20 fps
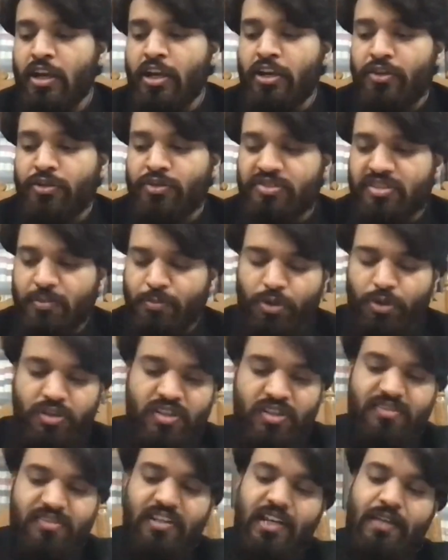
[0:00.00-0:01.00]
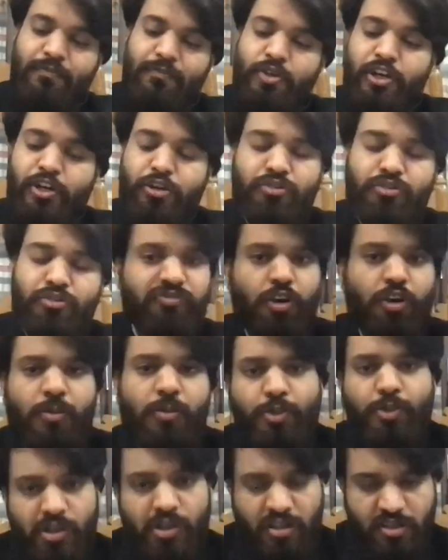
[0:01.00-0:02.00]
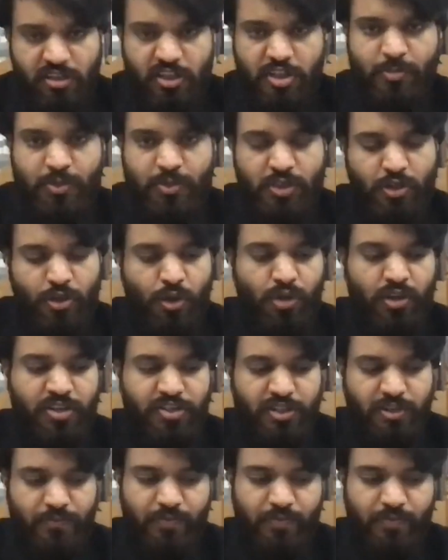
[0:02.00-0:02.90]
To support this claim, you need to form your research methodology.